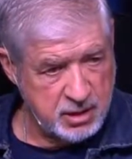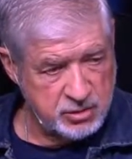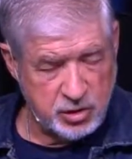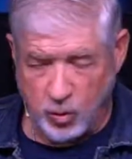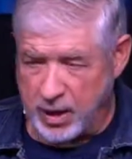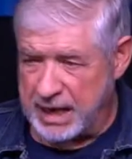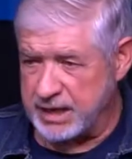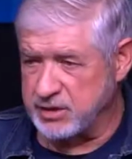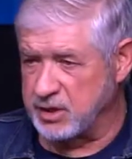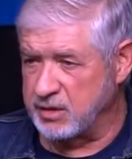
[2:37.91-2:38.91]
So, why
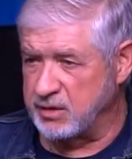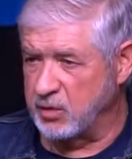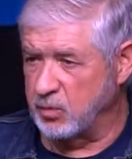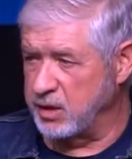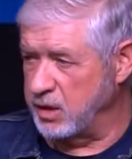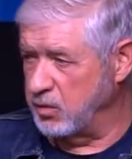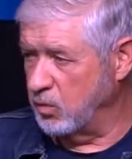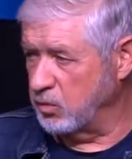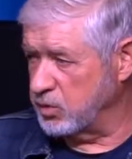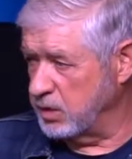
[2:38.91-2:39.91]
is it that we
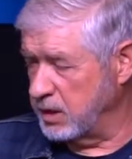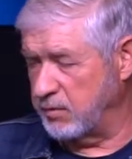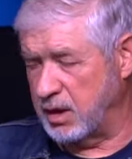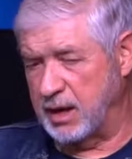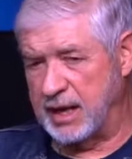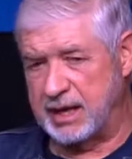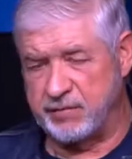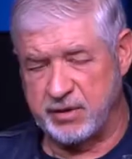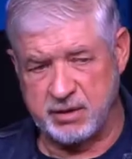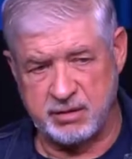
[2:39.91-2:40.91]
want to live our life
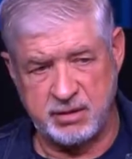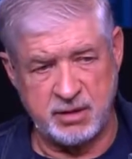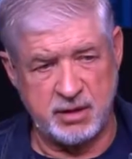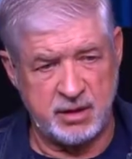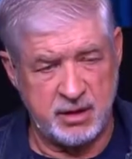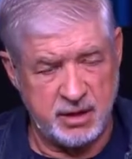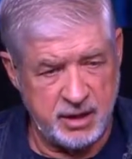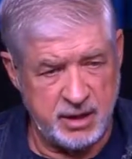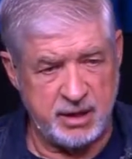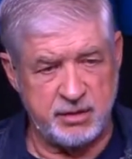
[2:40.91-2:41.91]
in,
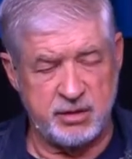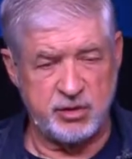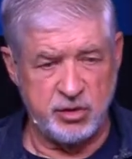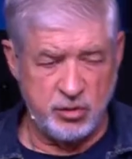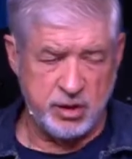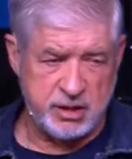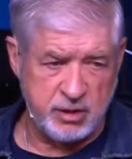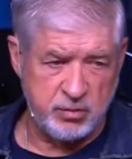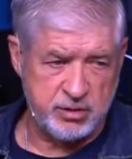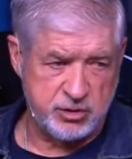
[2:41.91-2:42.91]
into unity
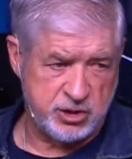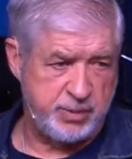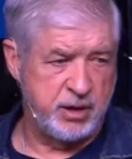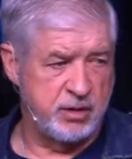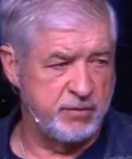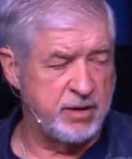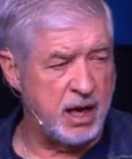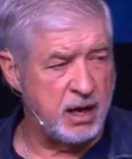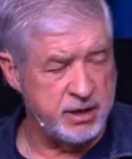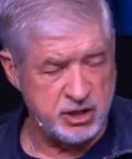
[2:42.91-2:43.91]
with the Spirit of
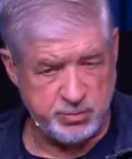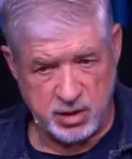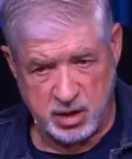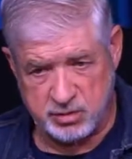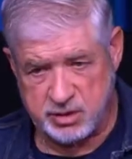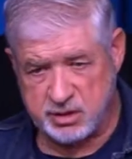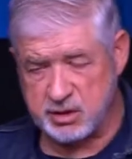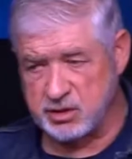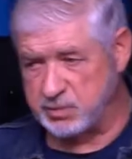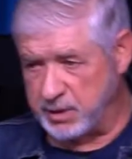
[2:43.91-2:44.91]
God? It's because it's
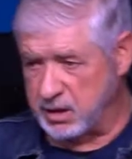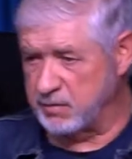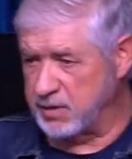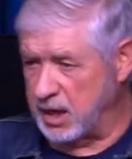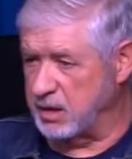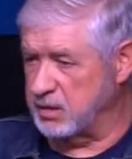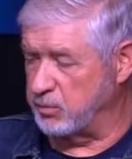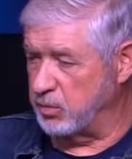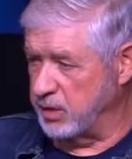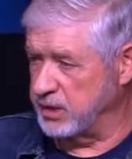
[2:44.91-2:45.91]
the Spirit of God that
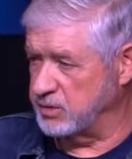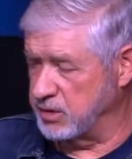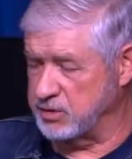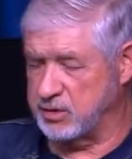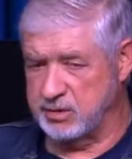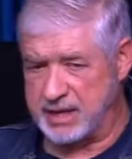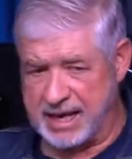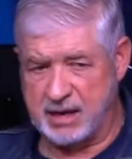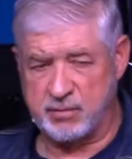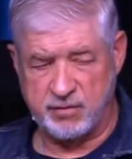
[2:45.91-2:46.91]
brings us the
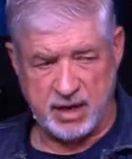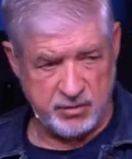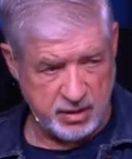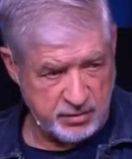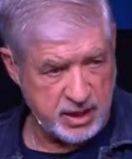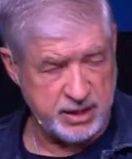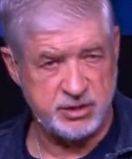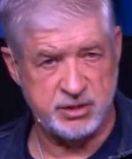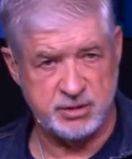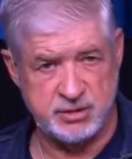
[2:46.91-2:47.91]
time of our
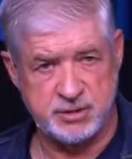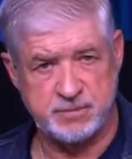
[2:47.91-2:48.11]
revelations.